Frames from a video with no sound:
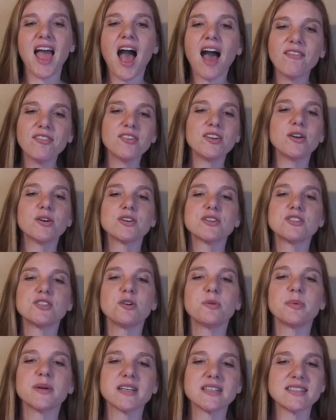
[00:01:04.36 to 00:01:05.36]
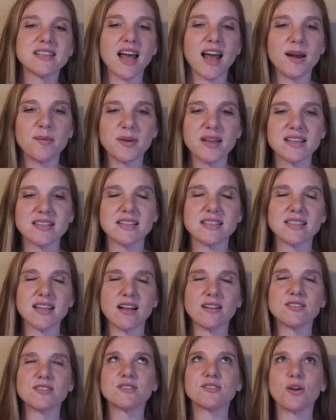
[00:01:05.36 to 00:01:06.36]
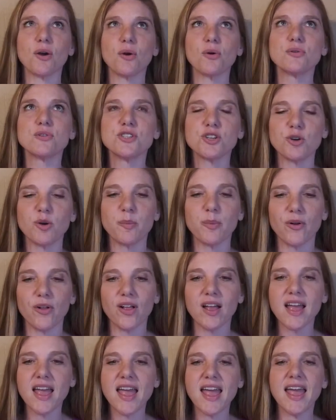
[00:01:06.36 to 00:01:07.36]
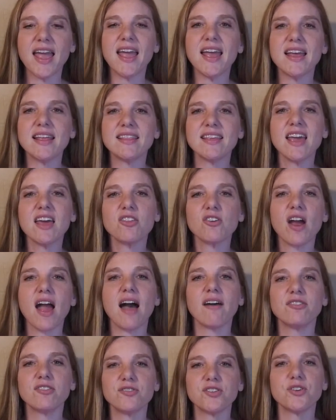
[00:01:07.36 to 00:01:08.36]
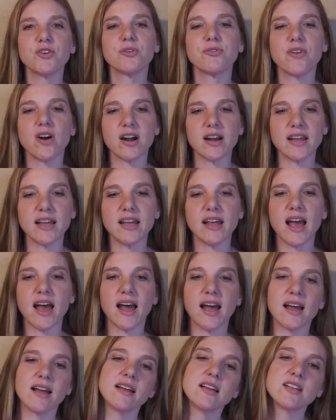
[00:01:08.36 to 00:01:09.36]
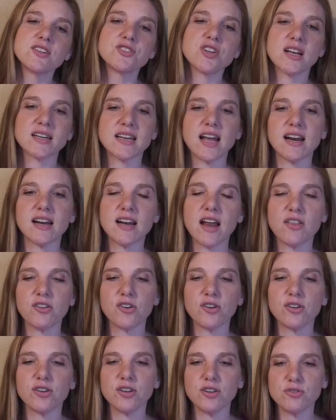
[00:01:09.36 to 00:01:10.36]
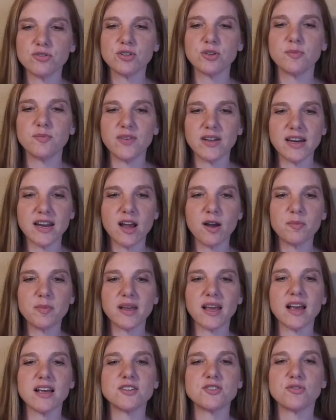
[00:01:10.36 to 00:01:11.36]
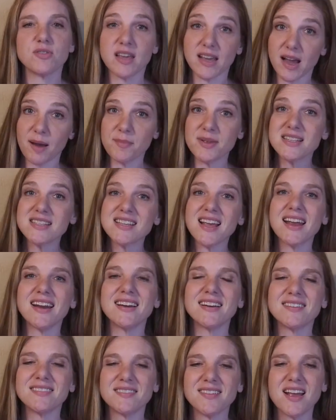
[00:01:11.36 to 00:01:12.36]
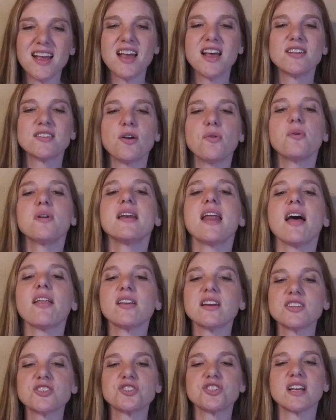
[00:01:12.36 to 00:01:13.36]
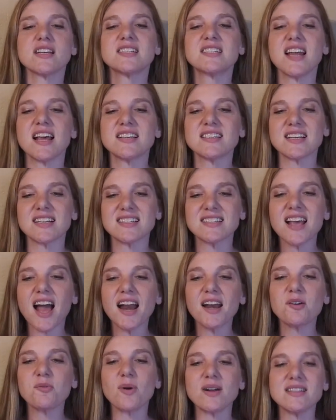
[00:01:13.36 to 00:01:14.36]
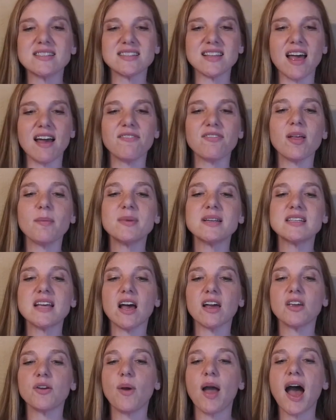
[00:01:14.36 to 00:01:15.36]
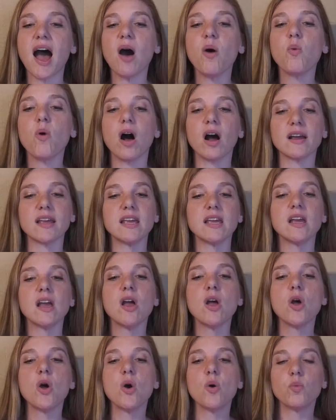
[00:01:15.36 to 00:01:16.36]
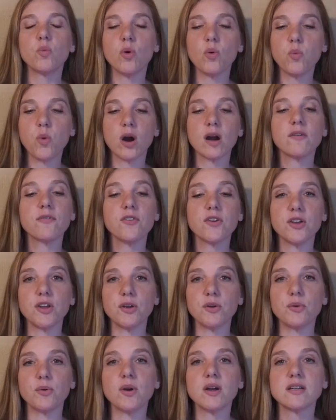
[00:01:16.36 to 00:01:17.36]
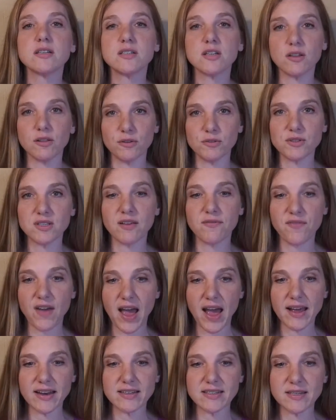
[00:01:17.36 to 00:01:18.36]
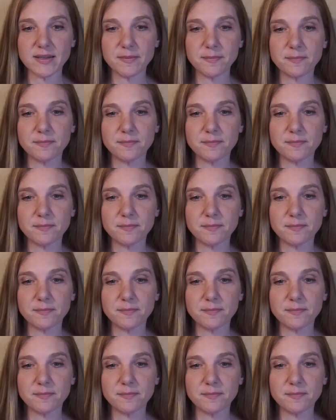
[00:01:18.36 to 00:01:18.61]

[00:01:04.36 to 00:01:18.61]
Half of you are super excited because it sounds so doable, and the other half of you have already checked out another YouTube video because you think I'm insane. So now that it's just us excited ones left, let me tell you how walking will work for you to lose the fat.